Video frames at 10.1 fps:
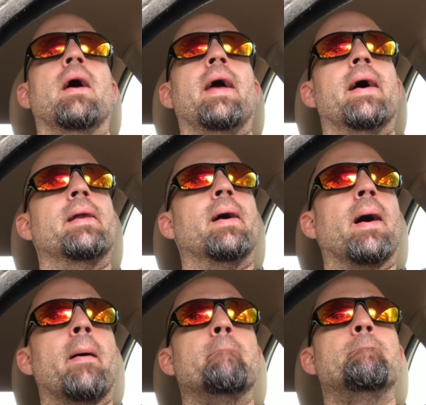And
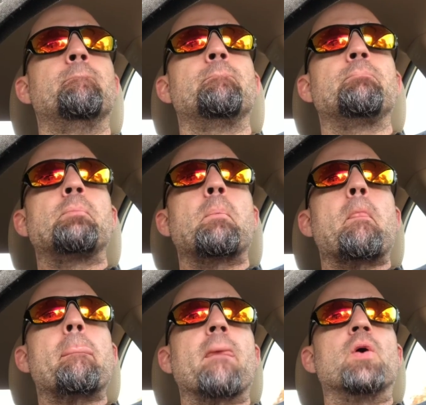
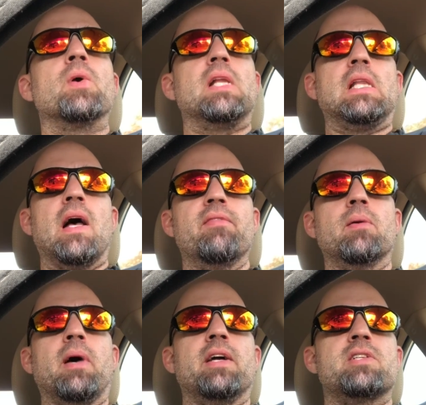really loving
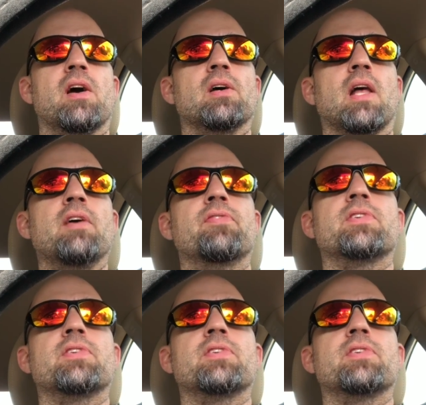my entire life,